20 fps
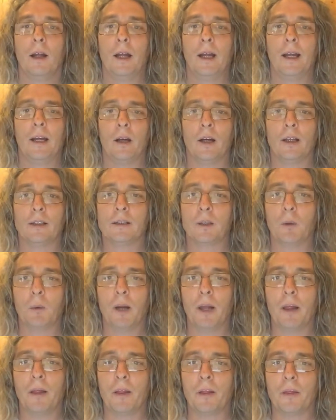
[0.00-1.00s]
Hey guys, so
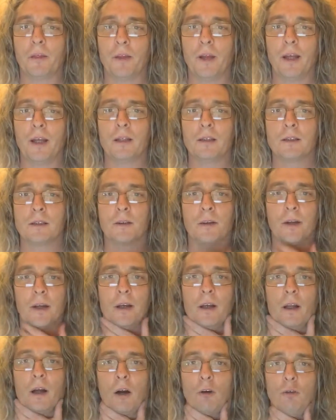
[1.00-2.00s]
one of the things
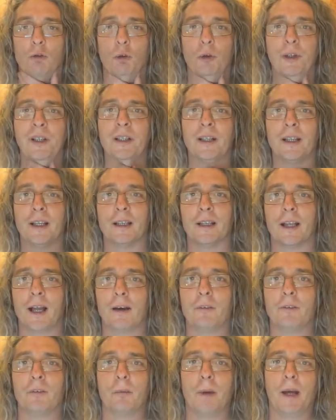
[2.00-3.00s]
that I really
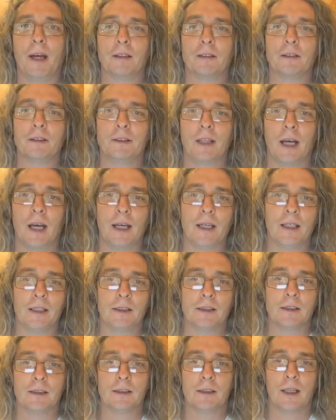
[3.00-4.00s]
love about
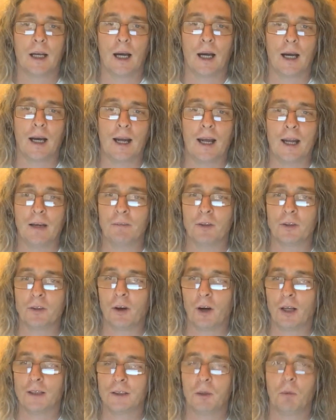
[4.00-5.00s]
today's
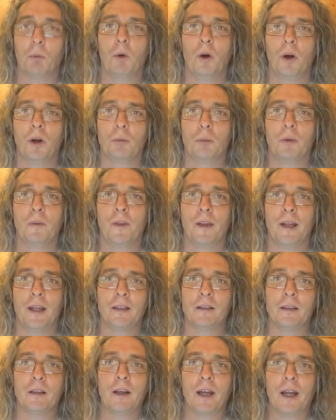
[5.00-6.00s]
advertising world with the
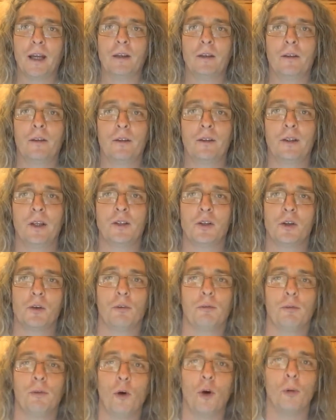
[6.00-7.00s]
internet and the digital
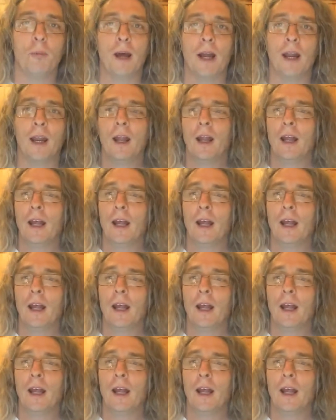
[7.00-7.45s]
format